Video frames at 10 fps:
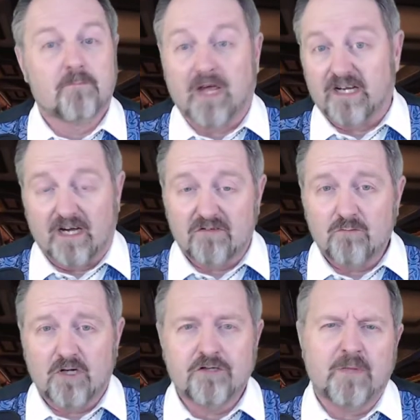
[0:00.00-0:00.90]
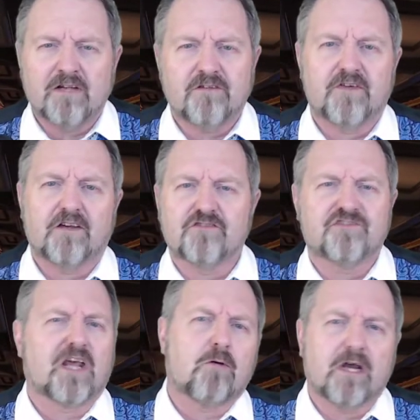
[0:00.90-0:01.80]
by everyone who
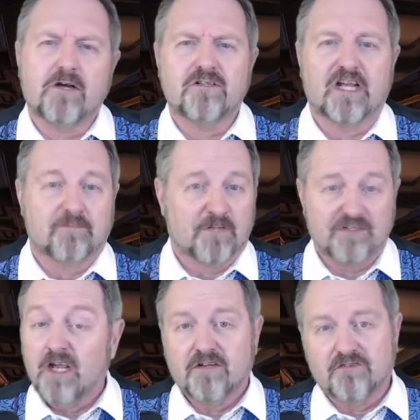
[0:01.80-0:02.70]
manufactures our entertainment,